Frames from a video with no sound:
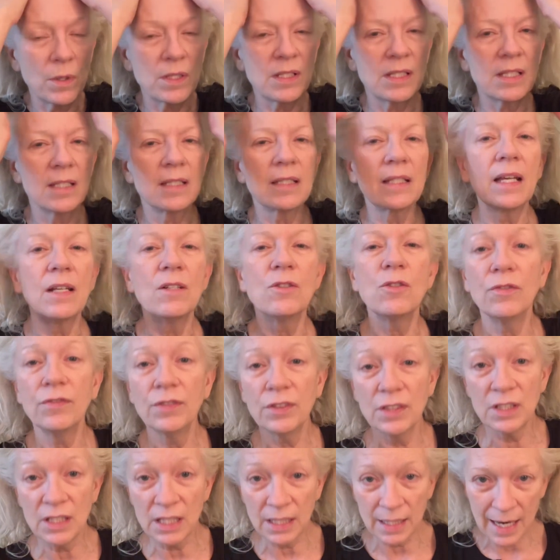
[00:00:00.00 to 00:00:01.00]
What's the schedule
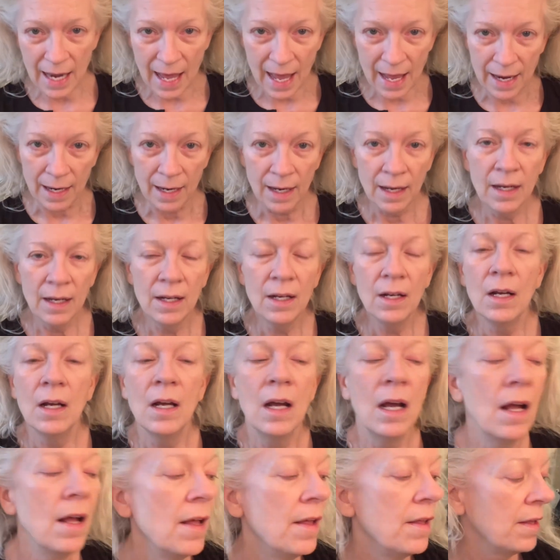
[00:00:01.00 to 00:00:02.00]
for today?
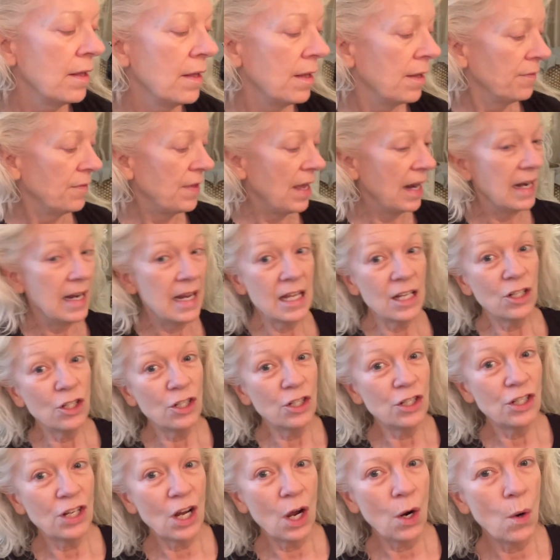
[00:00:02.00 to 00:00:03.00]
They didn't
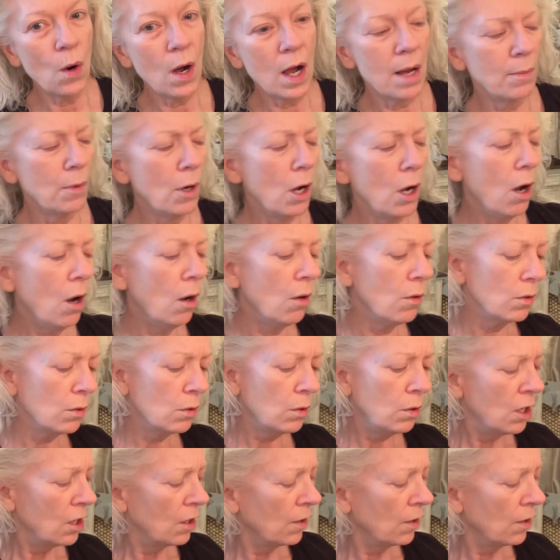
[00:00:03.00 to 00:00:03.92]
show up. Oh,